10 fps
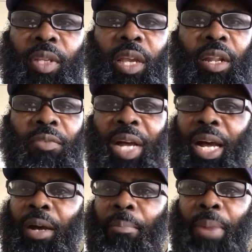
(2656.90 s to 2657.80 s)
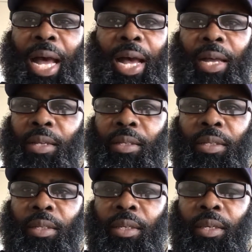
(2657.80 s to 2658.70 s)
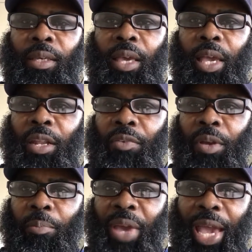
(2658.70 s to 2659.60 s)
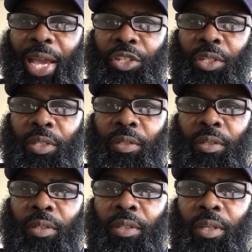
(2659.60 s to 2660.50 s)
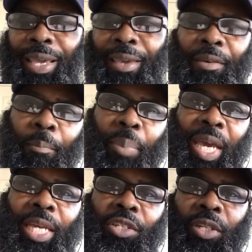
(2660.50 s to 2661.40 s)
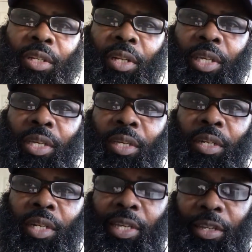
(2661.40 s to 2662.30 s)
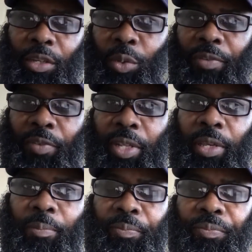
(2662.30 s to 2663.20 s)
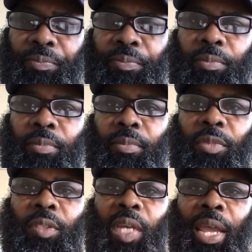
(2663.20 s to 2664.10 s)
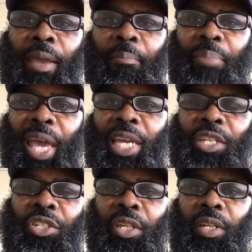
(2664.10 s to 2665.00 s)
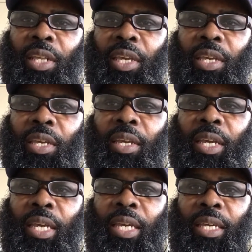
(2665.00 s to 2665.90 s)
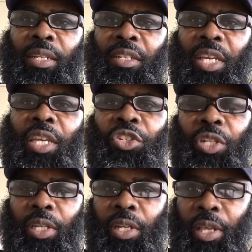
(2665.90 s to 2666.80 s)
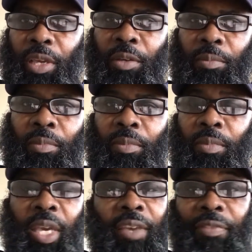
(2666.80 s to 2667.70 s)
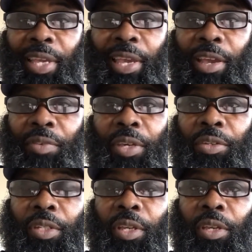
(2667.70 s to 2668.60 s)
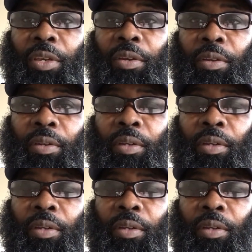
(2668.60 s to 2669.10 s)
and of ahaba and of compassion. Patiently dealing with them, patiently teaching them if they have ears to hear